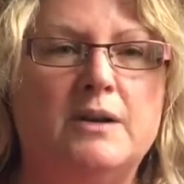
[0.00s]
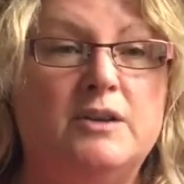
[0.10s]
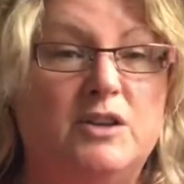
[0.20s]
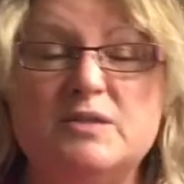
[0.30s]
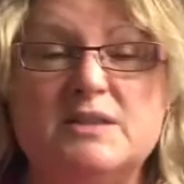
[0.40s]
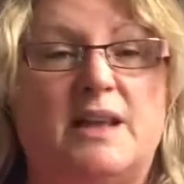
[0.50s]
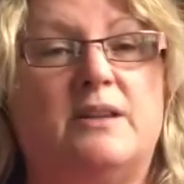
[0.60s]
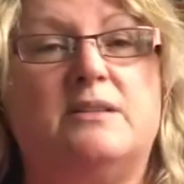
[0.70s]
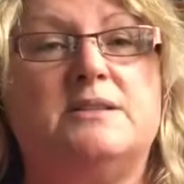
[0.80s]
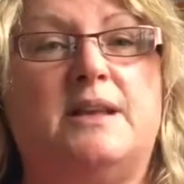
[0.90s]

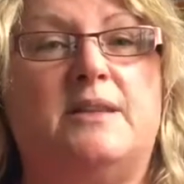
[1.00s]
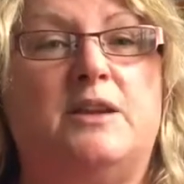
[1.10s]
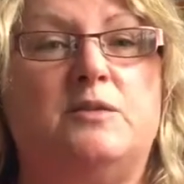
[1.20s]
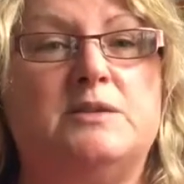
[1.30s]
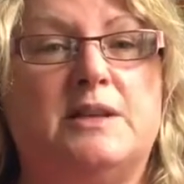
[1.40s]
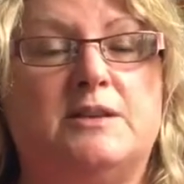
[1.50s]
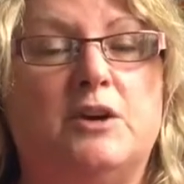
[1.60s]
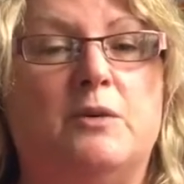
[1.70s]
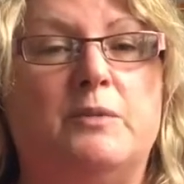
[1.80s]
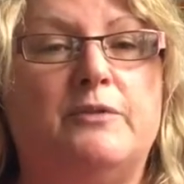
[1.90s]
newsletter, say, that you send
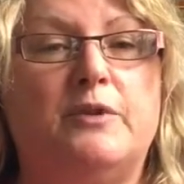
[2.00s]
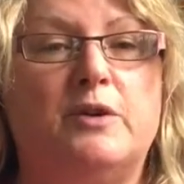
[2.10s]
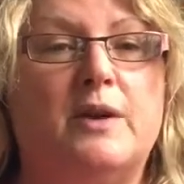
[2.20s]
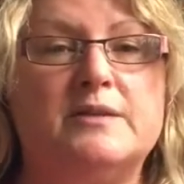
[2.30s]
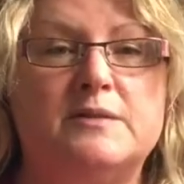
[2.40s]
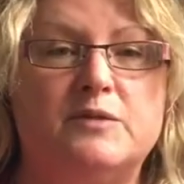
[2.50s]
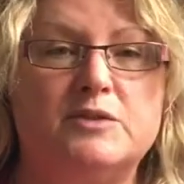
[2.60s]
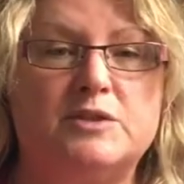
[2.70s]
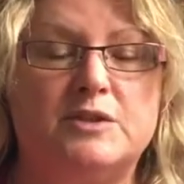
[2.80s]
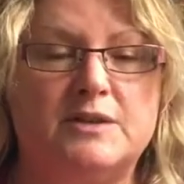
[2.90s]
home with photographs of your
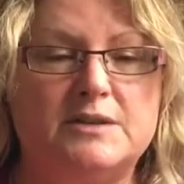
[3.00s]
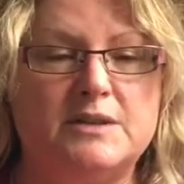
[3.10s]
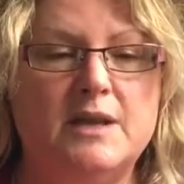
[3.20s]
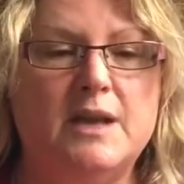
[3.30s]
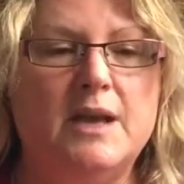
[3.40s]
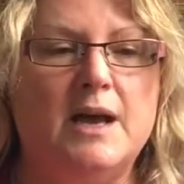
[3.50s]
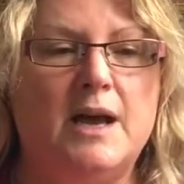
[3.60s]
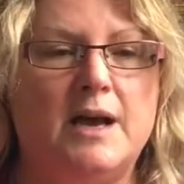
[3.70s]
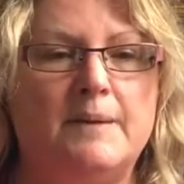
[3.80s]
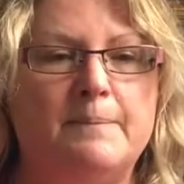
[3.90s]
students.
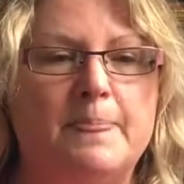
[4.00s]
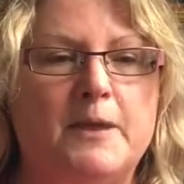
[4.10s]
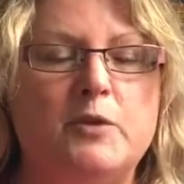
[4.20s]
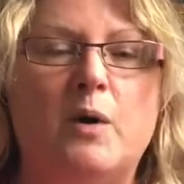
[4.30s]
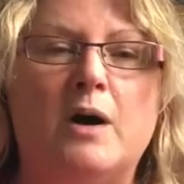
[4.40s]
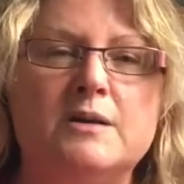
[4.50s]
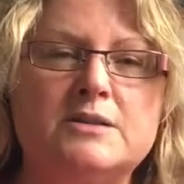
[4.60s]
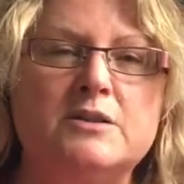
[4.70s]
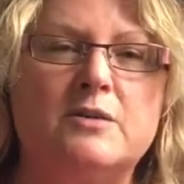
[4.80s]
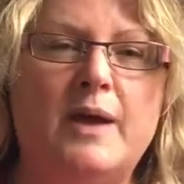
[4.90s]
You
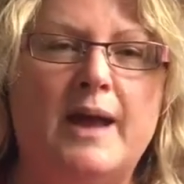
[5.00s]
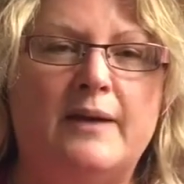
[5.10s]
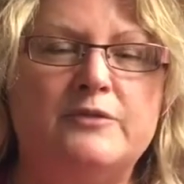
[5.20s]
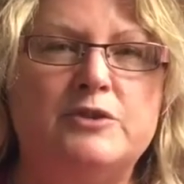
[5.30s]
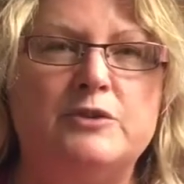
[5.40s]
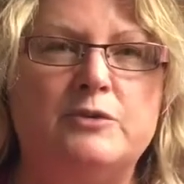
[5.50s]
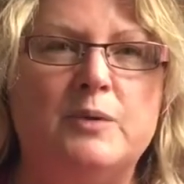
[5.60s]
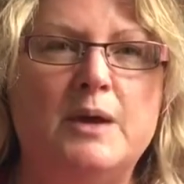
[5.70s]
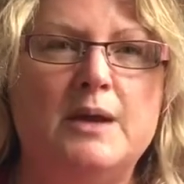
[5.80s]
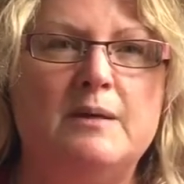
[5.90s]
also have to
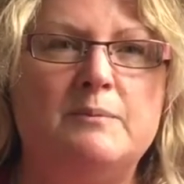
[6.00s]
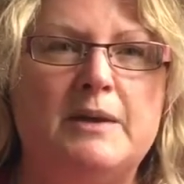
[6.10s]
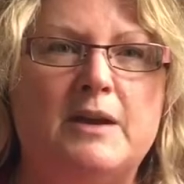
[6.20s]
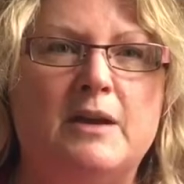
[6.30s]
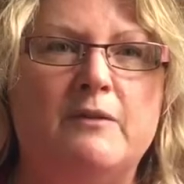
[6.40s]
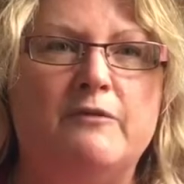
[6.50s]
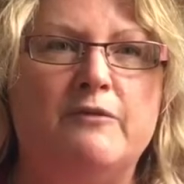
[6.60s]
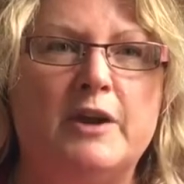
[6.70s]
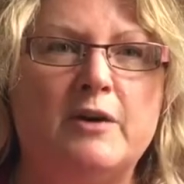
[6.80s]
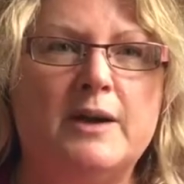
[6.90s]
be
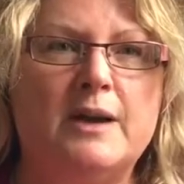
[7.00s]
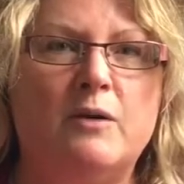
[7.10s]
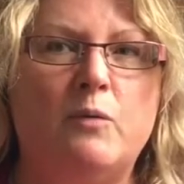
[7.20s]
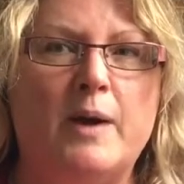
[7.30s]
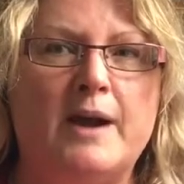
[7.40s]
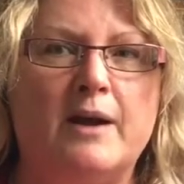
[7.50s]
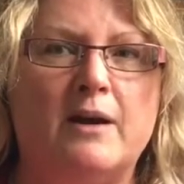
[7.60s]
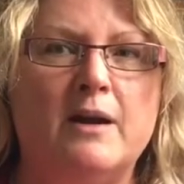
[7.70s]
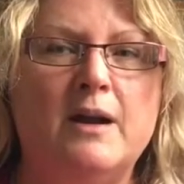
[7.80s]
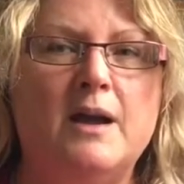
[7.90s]
very aware
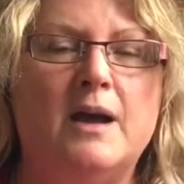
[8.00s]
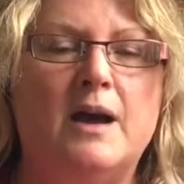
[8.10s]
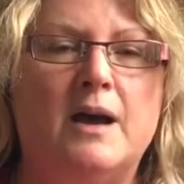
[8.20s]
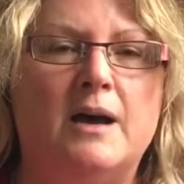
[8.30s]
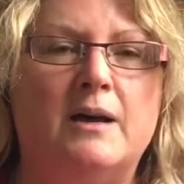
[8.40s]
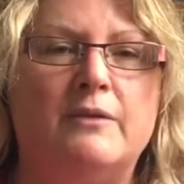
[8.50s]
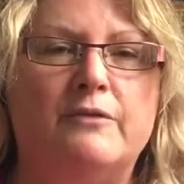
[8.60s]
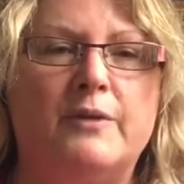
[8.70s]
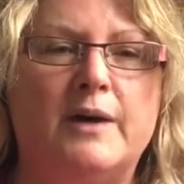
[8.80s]
of